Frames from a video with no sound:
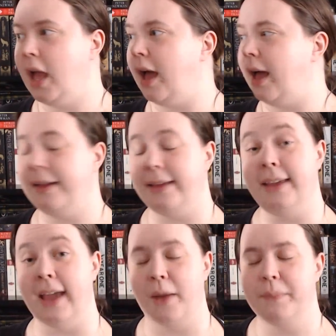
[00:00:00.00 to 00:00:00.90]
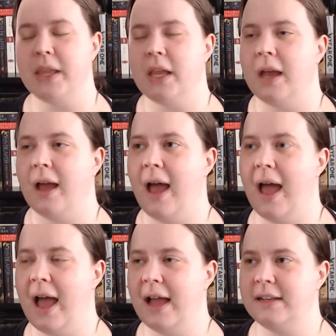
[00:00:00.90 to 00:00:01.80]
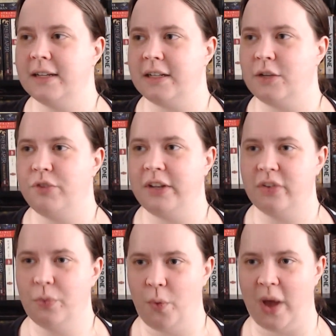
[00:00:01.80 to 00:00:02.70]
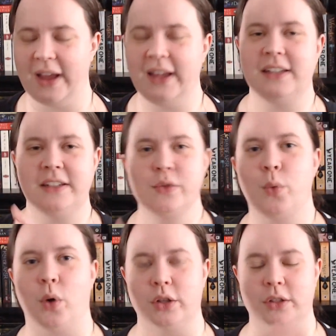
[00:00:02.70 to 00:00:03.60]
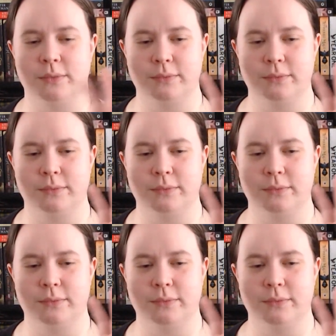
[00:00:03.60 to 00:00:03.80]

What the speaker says: Yeah, and the reason why this one